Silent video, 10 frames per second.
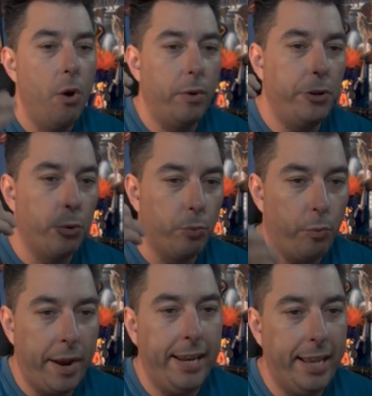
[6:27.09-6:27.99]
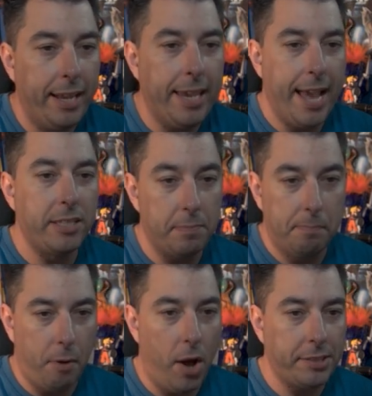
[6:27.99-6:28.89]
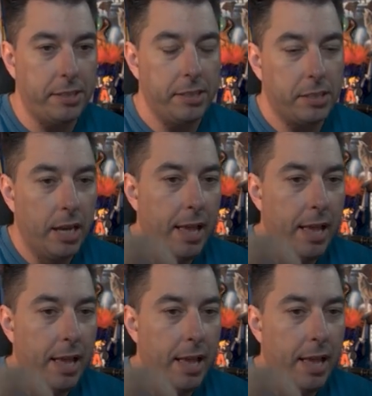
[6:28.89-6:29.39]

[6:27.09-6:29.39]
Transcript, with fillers: when you're raiding against bosses.